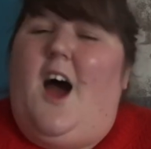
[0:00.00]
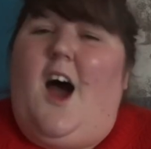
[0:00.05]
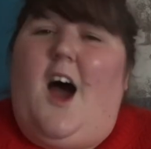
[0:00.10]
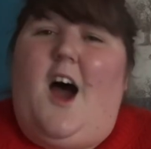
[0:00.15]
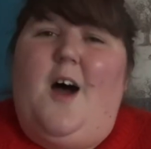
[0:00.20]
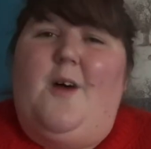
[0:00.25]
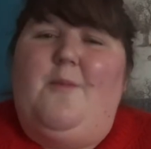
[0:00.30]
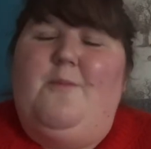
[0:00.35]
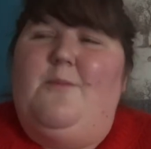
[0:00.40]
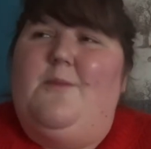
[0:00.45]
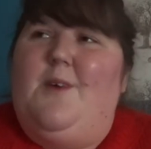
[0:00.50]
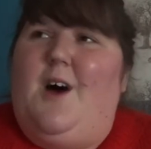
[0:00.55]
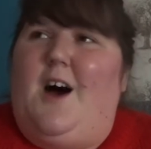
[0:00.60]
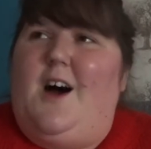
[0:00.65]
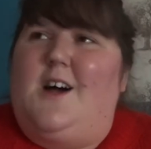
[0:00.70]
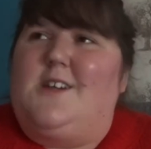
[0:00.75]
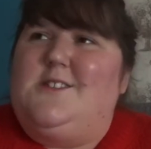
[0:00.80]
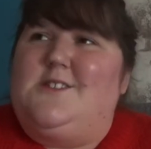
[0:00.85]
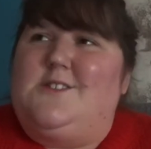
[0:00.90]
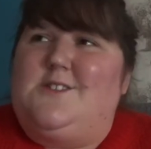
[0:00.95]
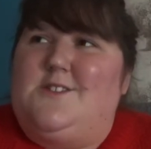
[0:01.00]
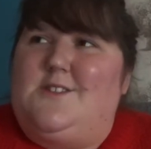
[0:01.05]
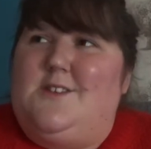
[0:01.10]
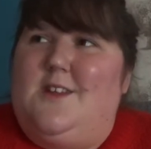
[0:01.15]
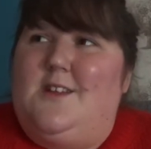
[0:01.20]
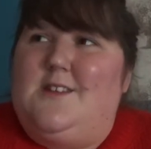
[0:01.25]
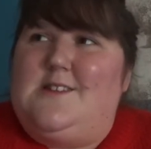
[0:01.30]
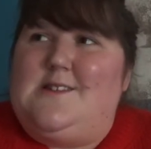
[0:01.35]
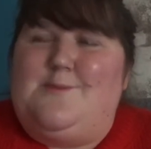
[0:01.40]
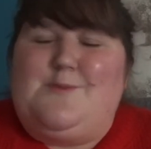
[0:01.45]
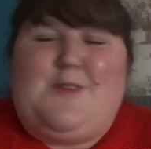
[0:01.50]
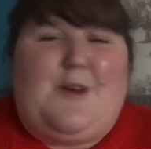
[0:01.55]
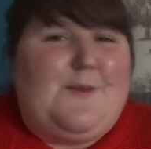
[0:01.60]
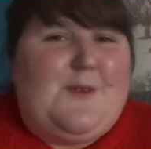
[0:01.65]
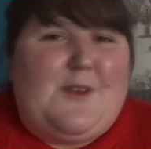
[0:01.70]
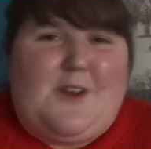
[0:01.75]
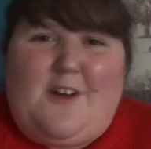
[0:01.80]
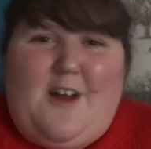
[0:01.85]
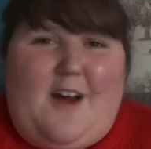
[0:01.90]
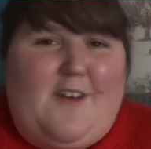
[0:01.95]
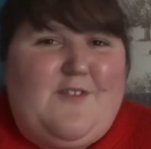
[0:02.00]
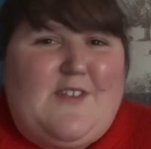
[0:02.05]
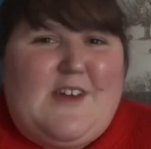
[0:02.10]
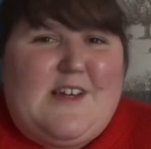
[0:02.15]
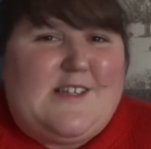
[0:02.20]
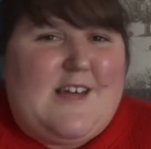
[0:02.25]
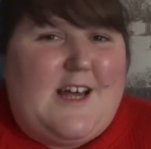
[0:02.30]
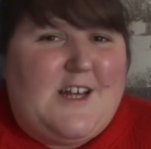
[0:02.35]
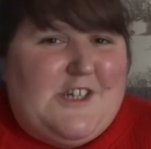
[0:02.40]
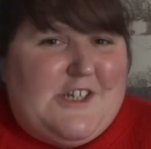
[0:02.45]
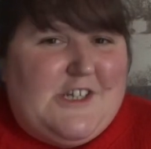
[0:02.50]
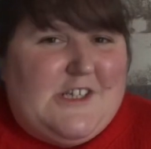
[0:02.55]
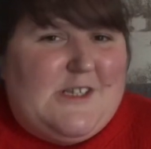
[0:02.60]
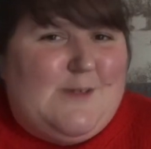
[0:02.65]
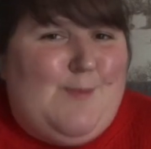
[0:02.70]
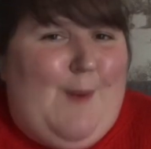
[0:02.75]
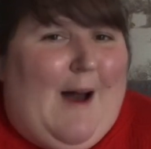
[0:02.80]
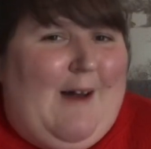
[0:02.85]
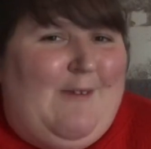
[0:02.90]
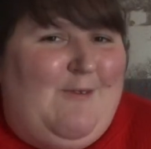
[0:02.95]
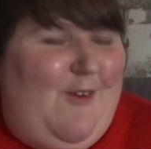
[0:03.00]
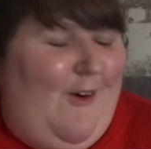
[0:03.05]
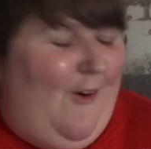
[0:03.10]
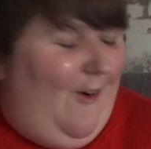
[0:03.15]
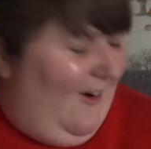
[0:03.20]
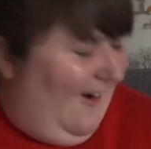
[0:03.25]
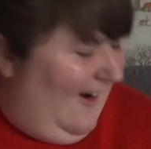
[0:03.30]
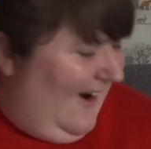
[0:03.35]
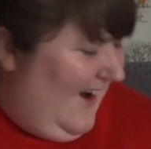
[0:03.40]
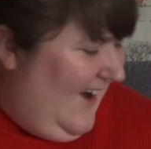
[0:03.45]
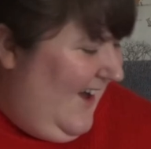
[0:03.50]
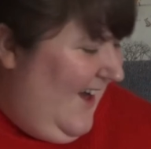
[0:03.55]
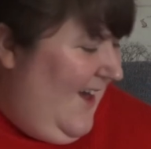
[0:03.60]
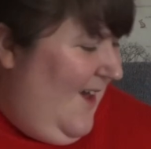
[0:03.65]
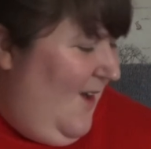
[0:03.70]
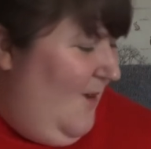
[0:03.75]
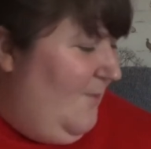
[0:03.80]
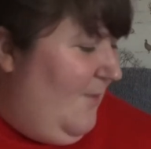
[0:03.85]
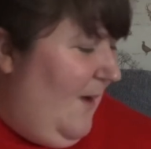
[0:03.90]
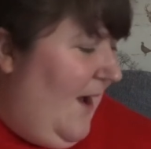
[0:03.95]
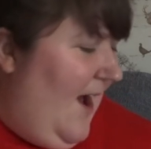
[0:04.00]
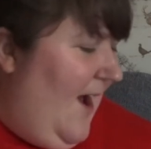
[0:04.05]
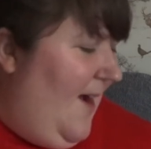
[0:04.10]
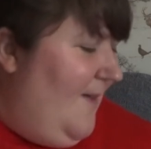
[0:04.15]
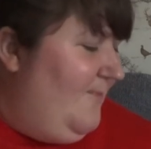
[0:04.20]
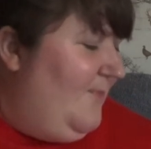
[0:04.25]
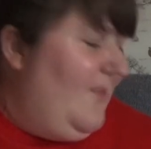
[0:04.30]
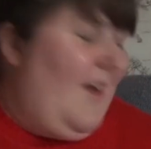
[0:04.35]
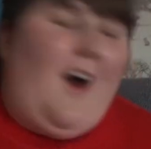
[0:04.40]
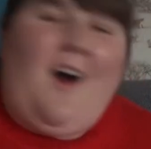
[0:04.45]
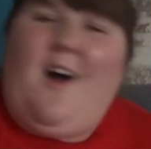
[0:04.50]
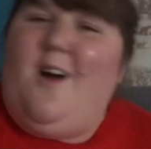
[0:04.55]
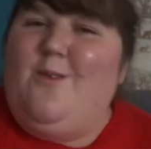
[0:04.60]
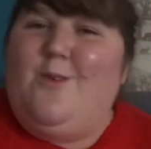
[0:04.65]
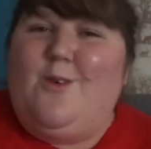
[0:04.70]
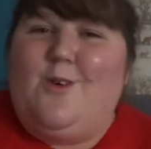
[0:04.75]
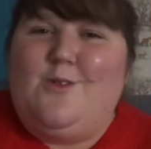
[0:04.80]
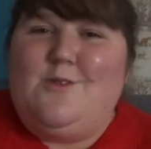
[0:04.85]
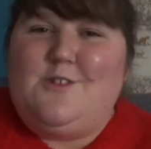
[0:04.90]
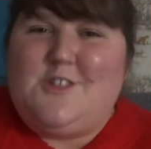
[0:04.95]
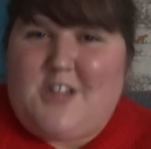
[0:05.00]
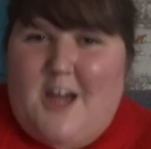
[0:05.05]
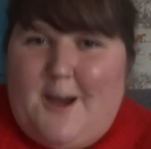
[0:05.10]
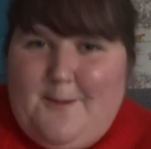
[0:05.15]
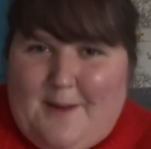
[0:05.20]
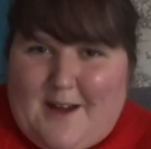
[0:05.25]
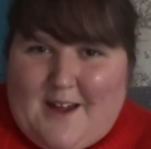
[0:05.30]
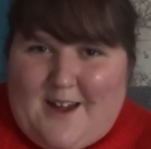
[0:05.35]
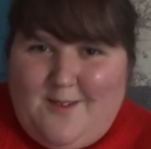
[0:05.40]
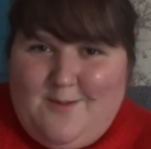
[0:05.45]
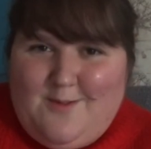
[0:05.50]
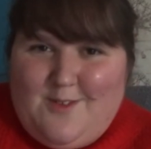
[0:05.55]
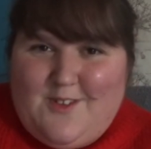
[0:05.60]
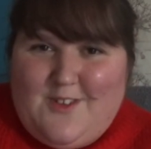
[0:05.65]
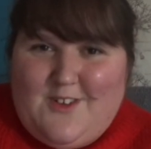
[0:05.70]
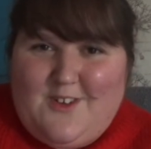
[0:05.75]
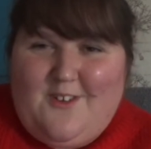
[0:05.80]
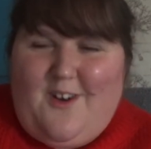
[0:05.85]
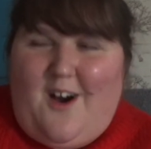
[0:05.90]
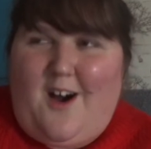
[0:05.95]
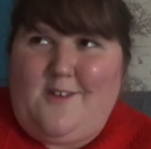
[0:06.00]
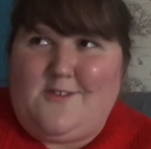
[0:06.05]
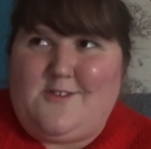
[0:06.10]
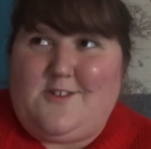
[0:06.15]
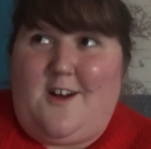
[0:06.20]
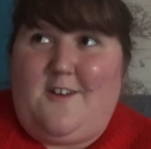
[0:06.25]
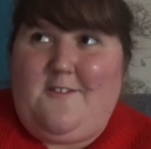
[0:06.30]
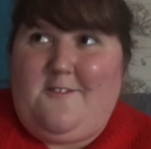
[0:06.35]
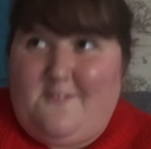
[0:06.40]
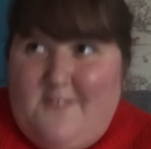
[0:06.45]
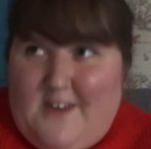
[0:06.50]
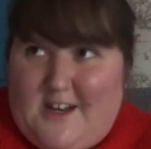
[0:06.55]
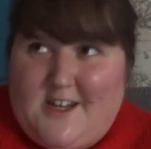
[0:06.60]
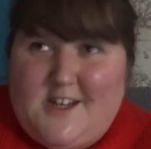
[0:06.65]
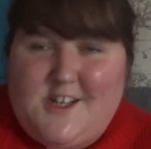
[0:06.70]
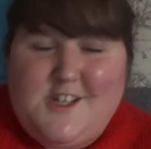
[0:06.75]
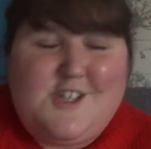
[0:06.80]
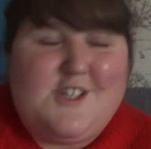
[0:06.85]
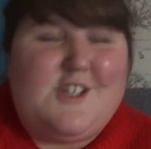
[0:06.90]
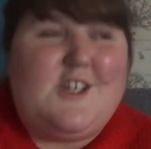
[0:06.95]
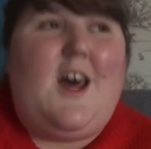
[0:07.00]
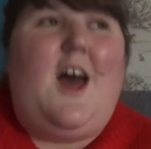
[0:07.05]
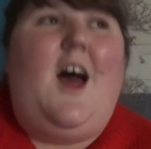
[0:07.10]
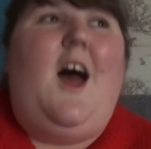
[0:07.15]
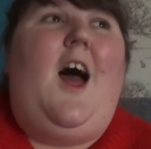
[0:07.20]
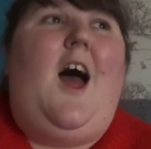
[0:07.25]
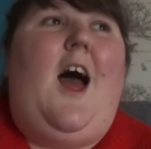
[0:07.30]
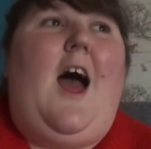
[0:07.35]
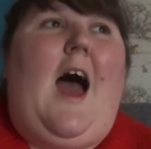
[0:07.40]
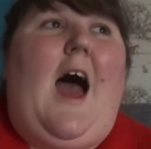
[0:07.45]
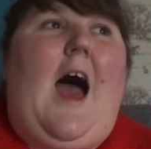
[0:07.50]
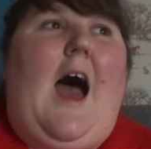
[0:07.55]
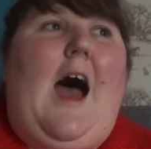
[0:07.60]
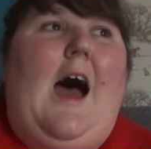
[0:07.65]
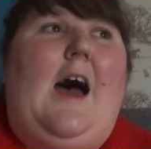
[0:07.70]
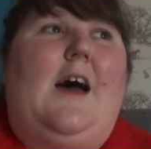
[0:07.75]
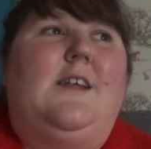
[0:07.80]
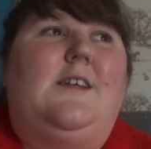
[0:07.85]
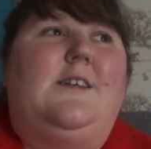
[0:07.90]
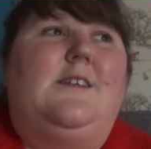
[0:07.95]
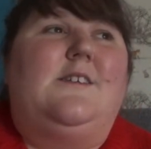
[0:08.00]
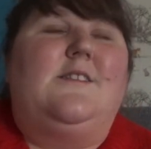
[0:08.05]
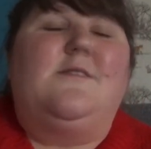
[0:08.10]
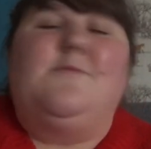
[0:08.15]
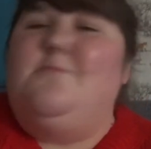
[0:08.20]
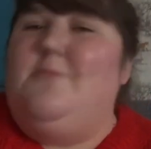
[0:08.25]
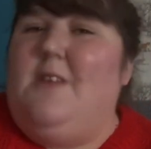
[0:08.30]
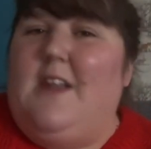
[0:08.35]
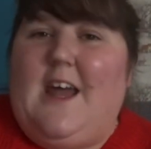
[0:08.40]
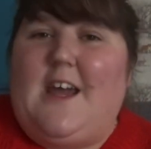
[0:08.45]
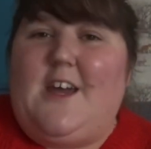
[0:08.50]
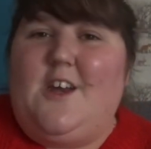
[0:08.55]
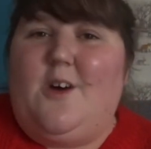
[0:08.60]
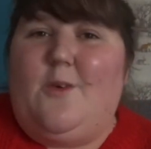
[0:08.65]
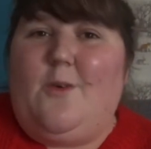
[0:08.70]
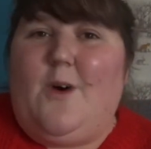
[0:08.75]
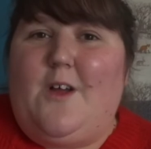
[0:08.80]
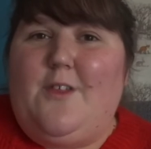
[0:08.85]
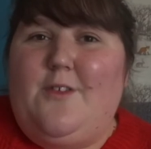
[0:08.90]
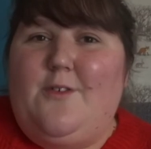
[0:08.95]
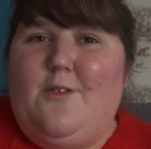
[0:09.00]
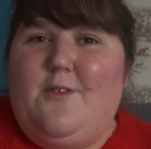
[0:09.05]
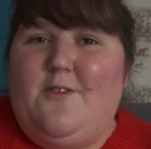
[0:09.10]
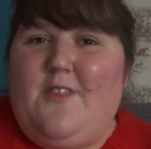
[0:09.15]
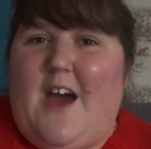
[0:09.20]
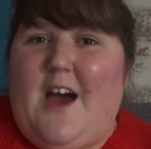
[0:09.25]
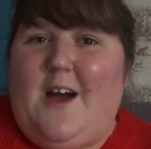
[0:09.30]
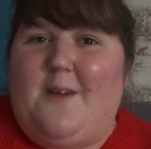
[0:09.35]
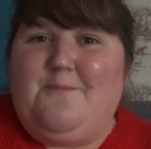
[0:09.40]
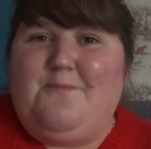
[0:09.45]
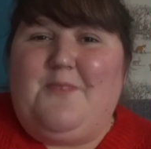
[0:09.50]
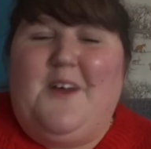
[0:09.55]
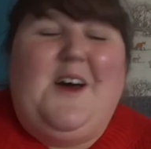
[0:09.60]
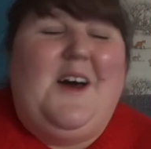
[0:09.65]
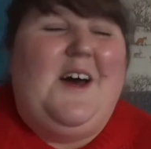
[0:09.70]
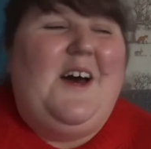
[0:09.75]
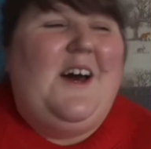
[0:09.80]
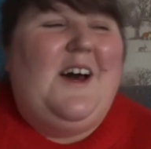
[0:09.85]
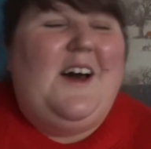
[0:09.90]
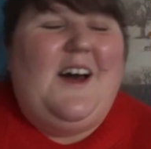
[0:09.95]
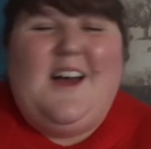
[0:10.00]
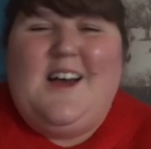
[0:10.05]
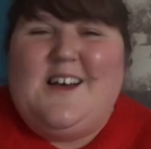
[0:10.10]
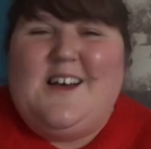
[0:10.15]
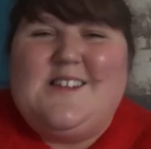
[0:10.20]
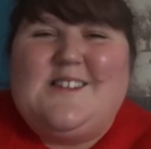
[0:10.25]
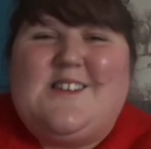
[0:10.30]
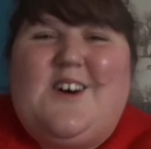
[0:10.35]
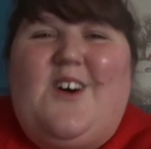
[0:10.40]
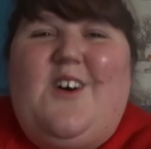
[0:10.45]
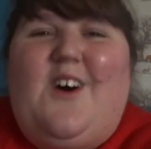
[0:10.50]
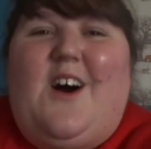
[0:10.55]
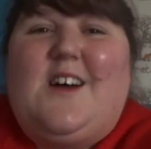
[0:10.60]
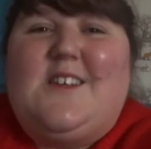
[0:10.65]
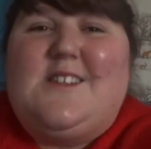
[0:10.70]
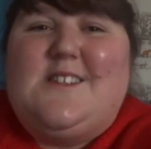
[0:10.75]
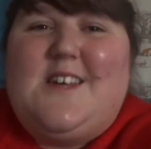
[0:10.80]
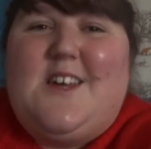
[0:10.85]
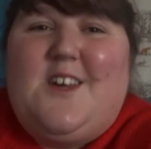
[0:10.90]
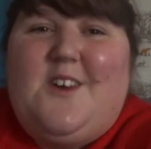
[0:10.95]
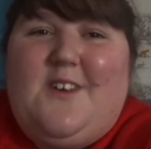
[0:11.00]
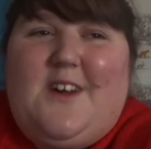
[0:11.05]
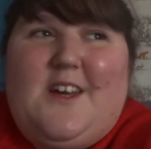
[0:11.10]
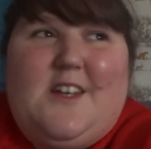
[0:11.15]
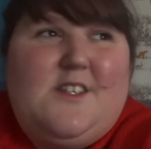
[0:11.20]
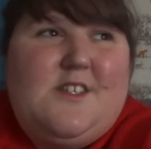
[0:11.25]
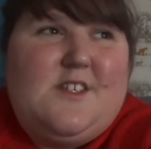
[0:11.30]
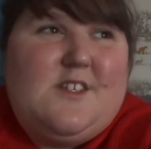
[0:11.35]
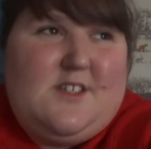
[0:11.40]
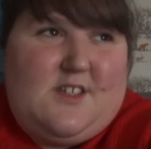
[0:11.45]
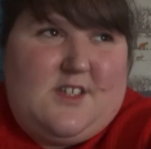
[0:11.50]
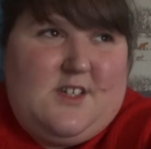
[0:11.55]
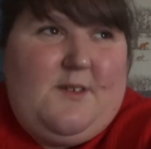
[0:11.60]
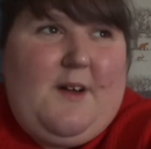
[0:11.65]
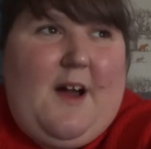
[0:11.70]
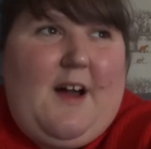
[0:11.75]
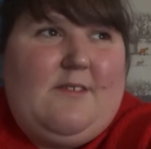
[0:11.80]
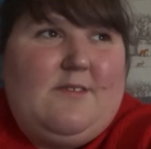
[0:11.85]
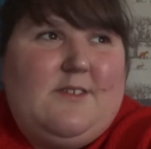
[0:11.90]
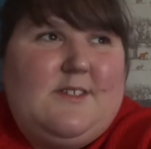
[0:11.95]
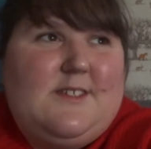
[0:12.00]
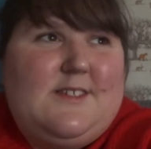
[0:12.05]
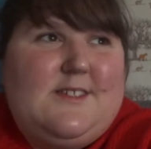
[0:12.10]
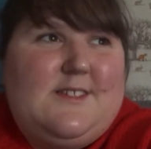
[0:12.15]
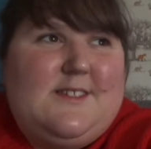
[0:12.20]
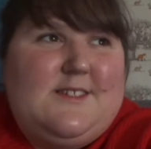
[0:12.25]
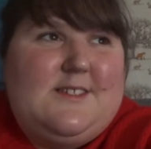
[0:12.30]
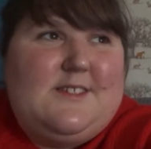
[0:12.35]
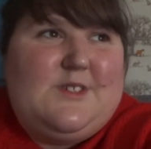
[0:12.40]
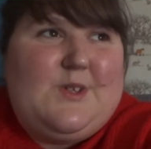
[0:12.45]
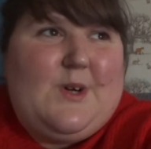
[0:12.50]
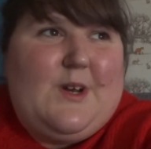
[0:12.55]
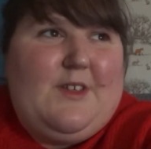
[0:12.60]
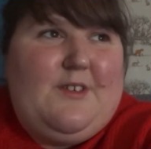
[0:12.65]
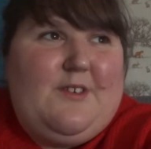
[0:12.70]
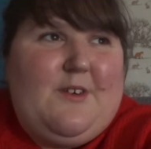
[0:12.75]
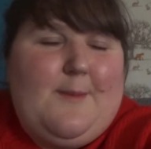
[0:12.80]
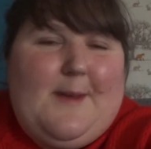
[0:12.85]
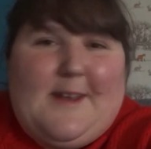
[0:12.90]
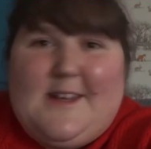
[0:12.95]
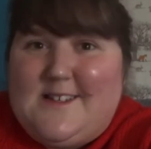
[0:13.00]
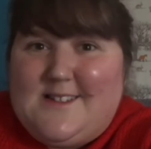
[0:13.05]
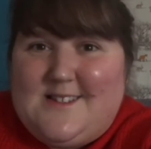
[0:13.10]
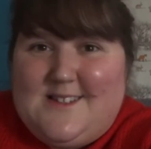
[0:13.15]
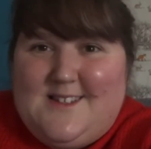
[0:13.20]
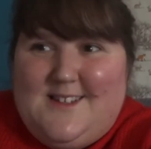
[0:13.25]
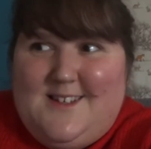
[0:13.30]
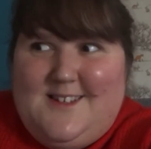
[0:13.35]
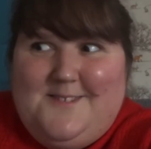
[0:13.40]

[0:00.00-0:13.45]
Um, I, sometimes I don't have the attention span for it, but um, I will check back in with you after I've finished and let you know what I thought of that. so I'll see you in two hours and 23 minutes.